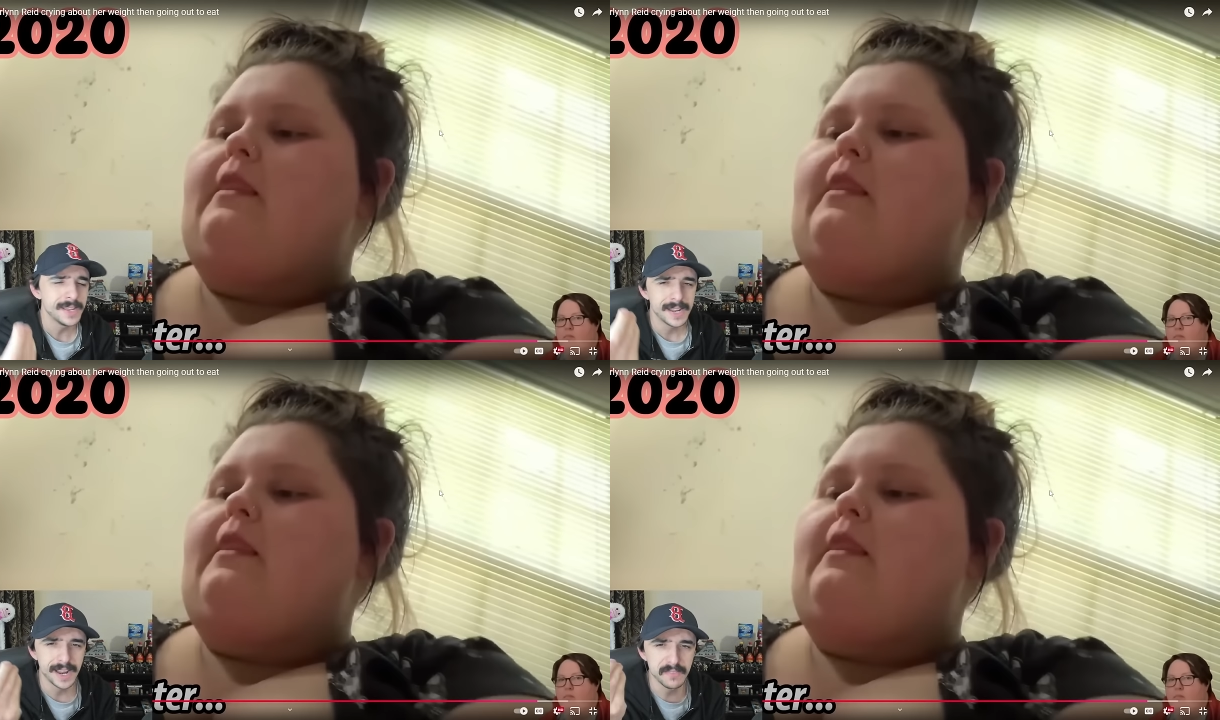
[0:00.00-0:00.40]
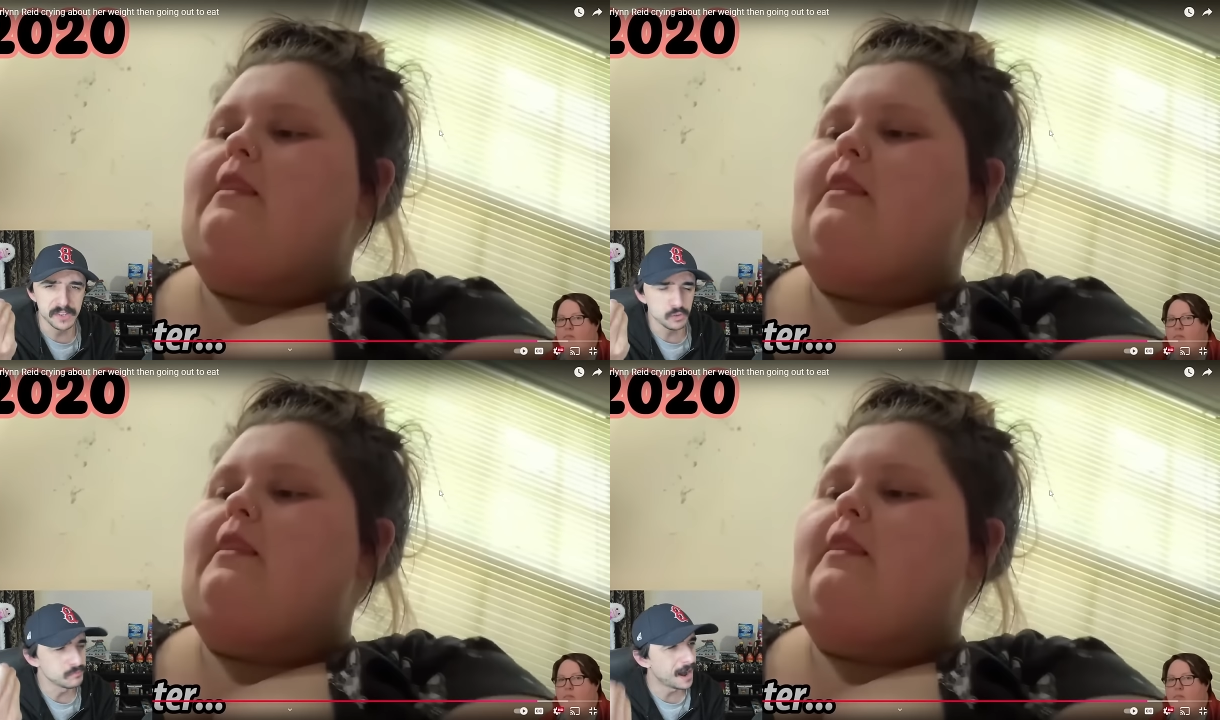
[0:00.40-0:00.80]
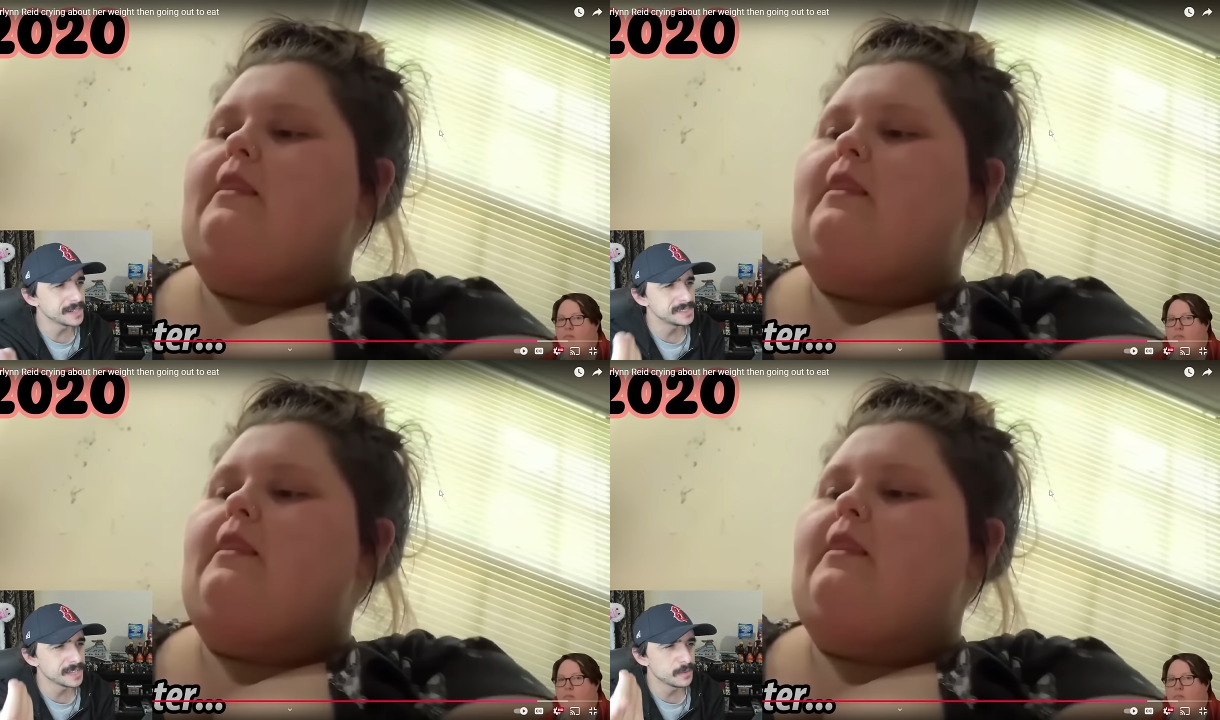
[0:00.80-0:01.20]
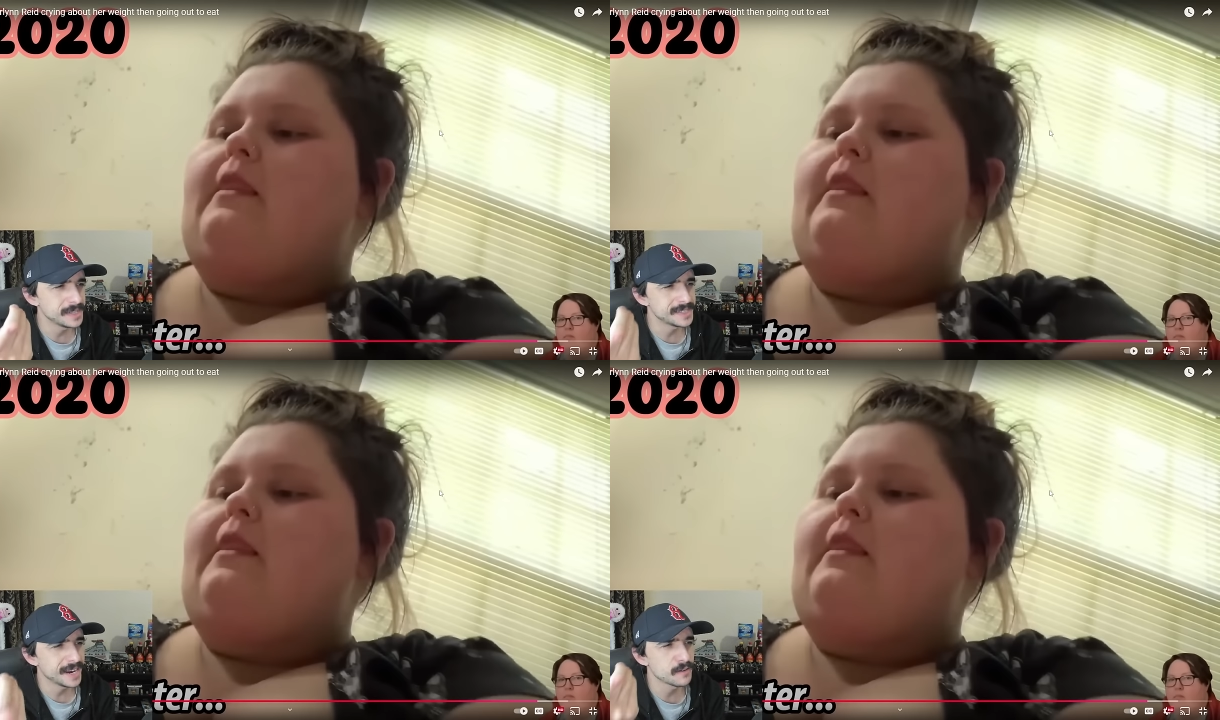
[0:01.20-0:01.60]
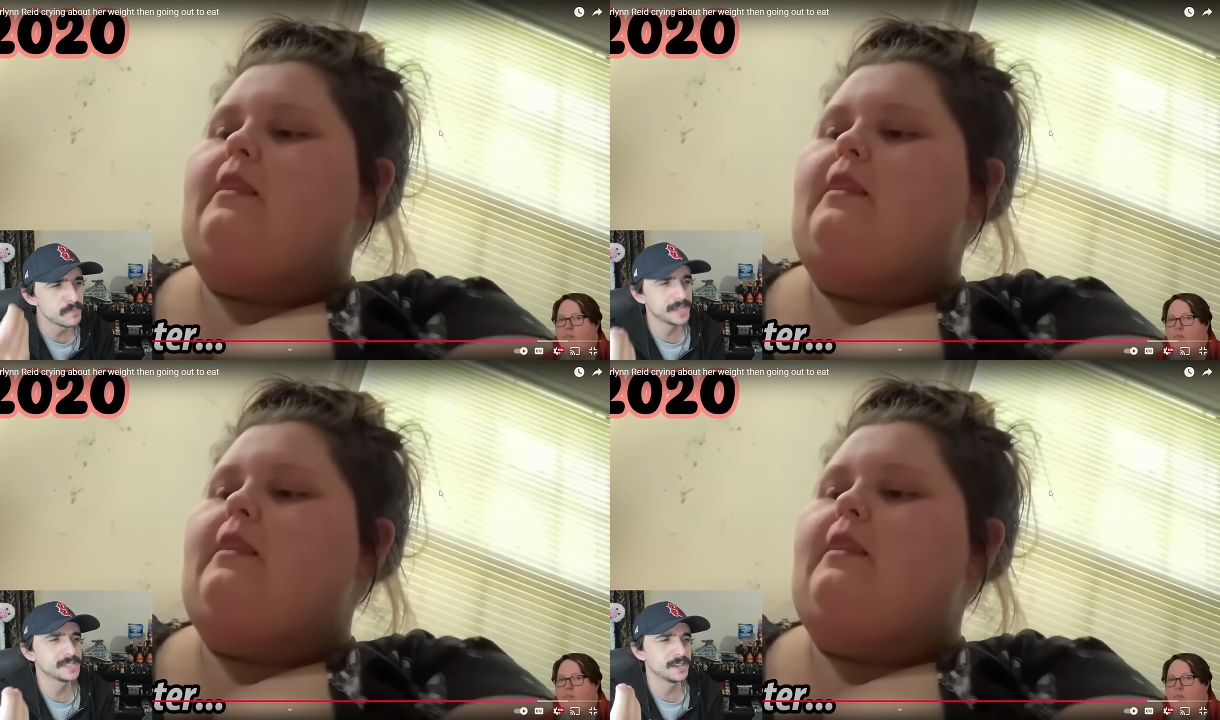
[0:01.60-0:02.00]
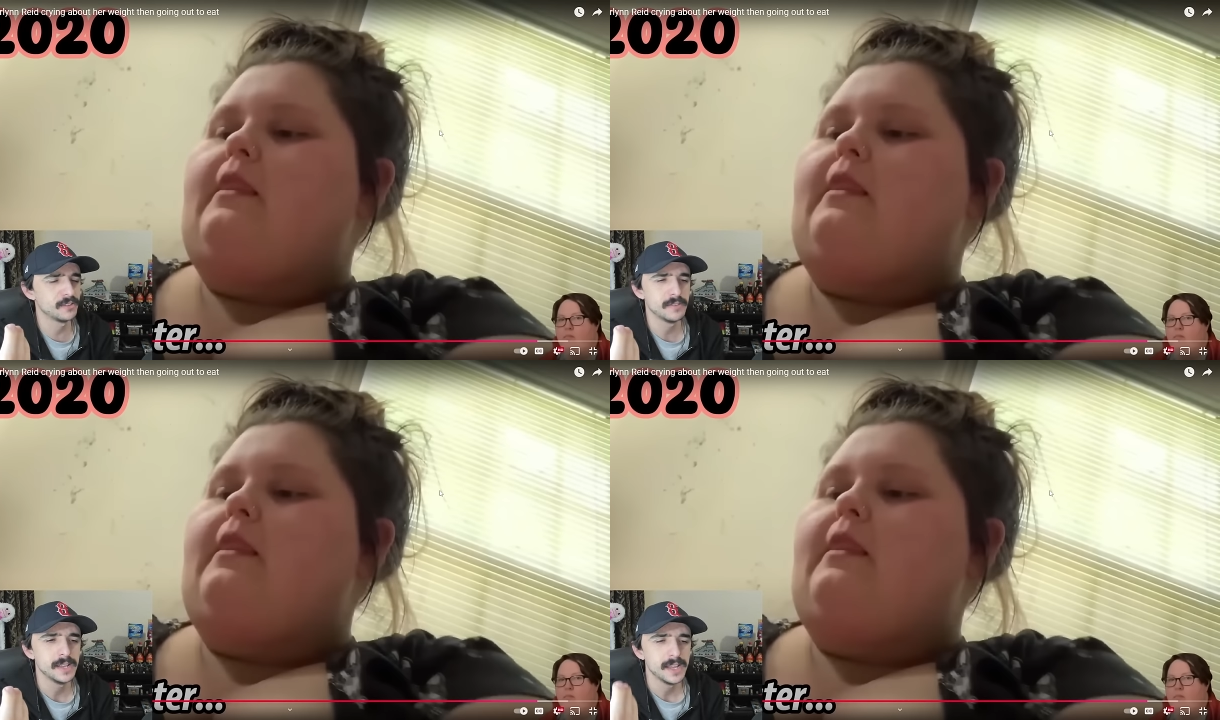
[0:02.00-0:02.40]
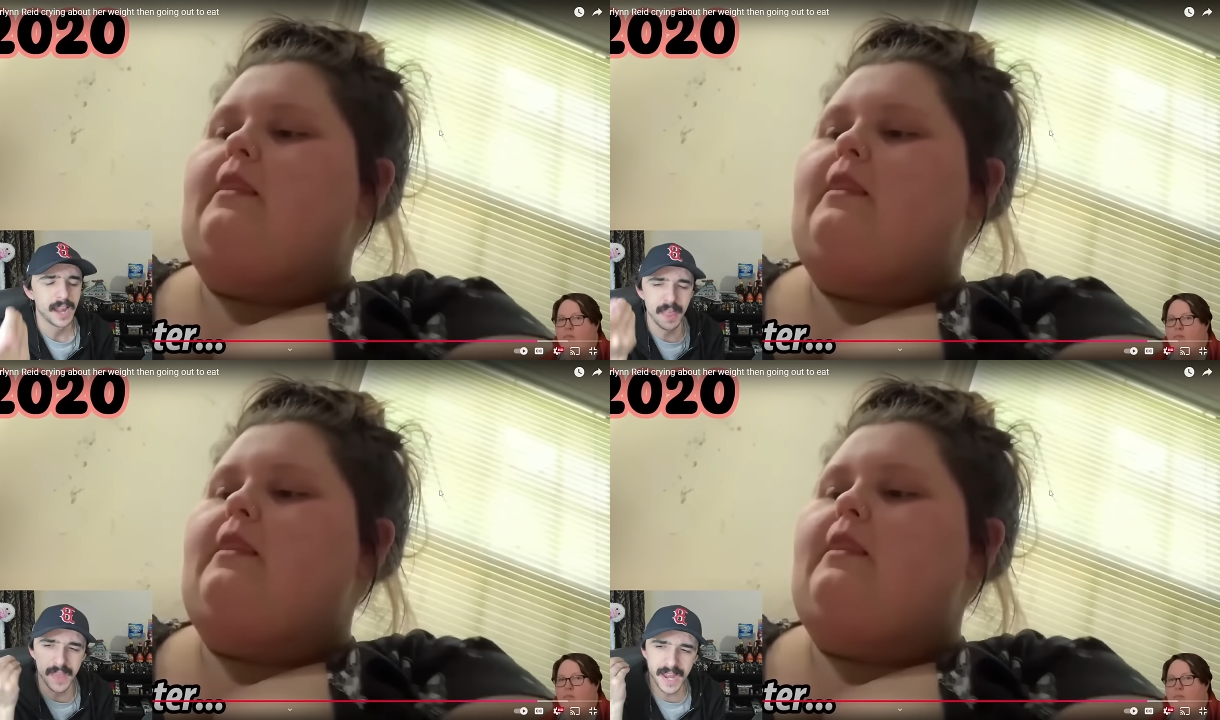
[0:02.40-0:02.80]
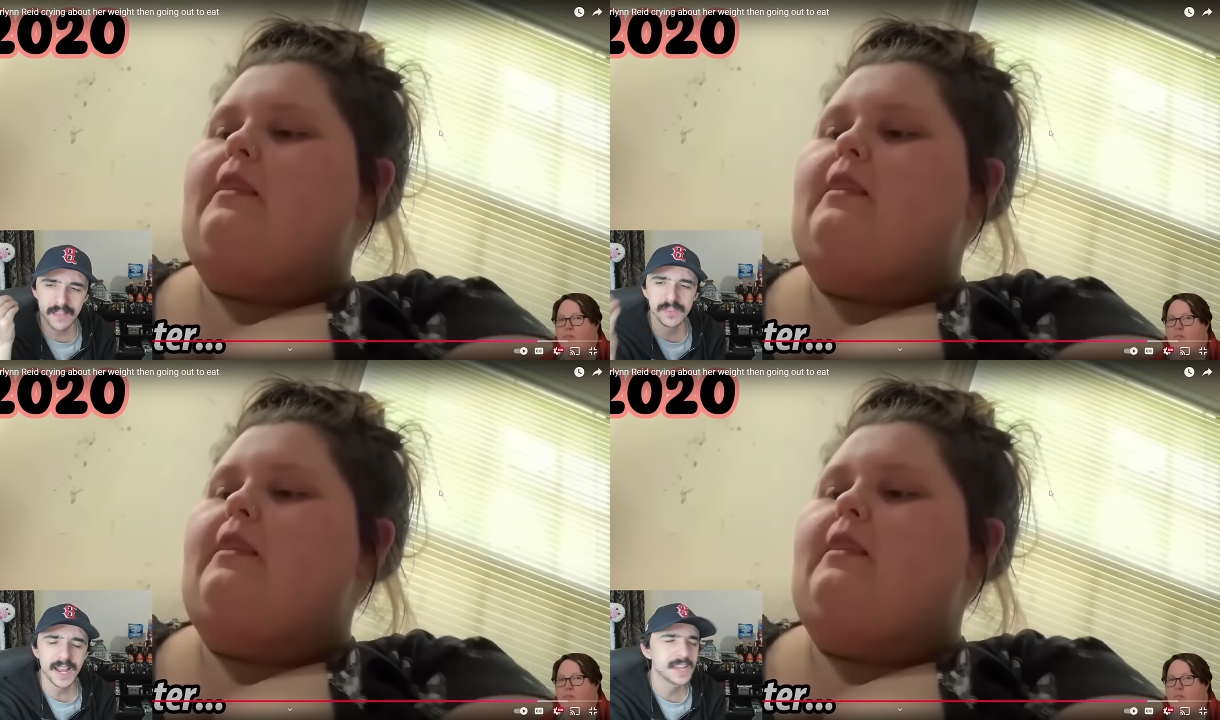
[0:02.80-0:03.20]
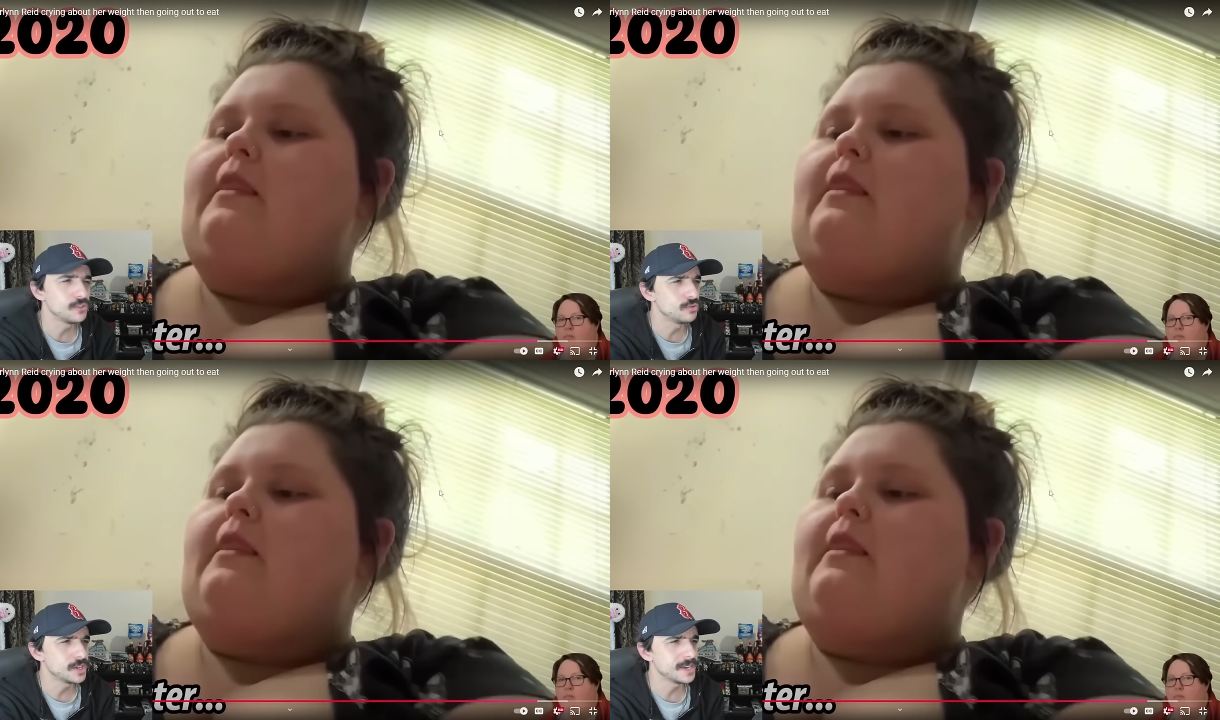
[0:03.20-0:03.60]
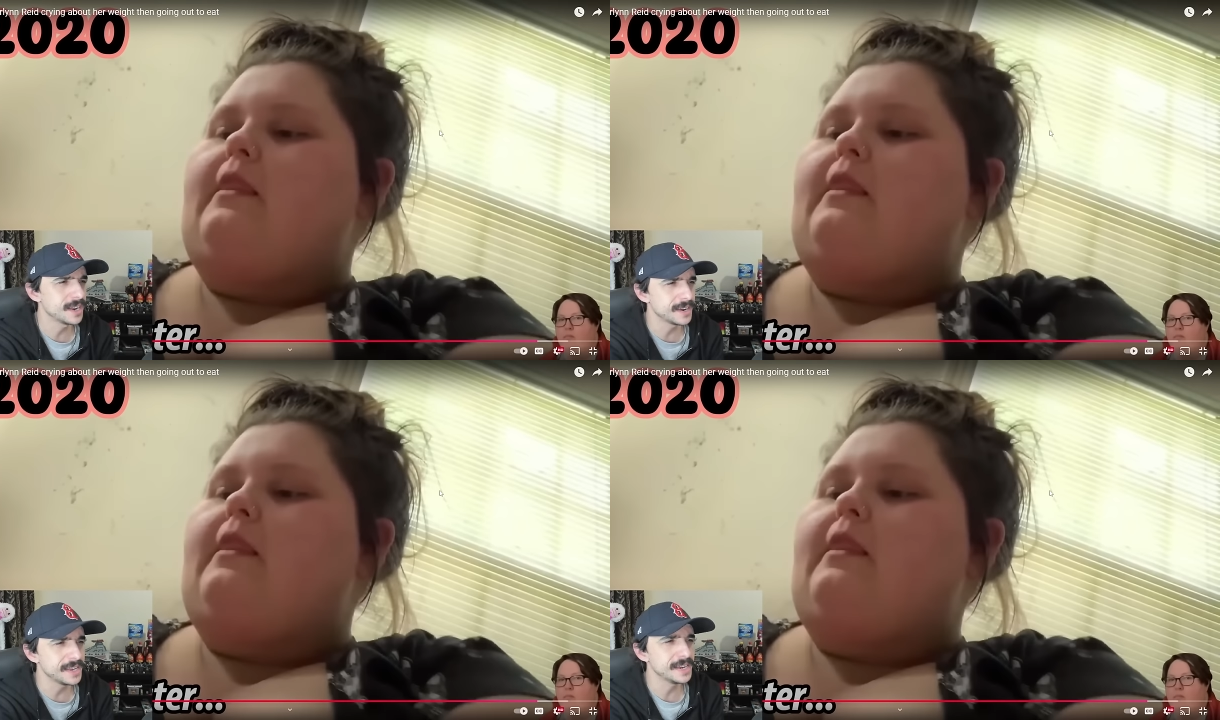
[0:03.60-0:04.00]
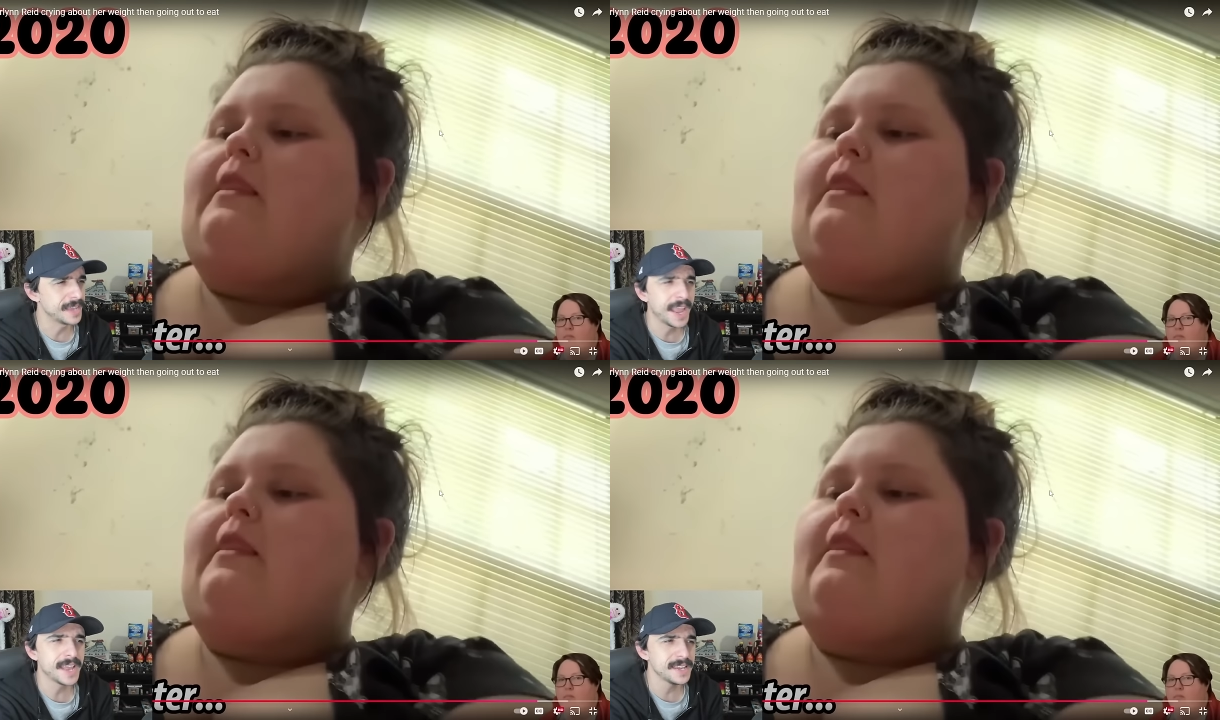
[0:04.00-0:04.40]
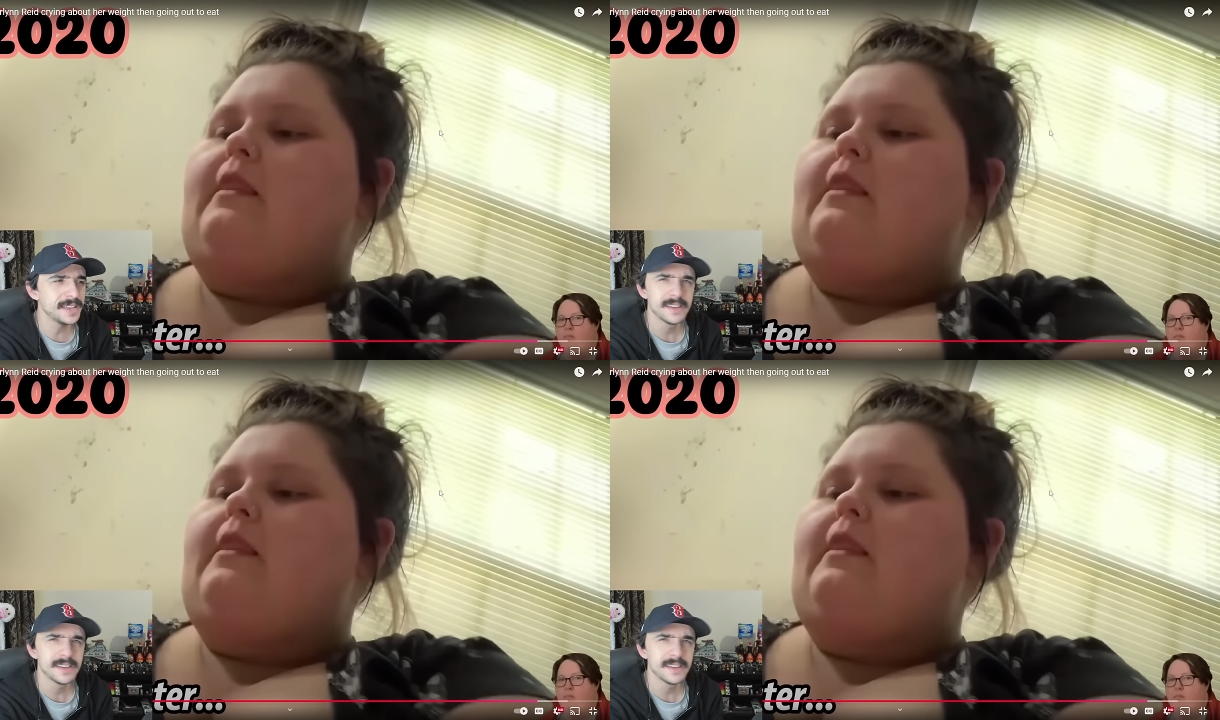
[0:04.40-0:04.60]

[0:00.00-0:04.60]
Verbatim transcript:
Speaker 1: and then you body slam an entire Mexican, and then after that, you sitting there eating candy?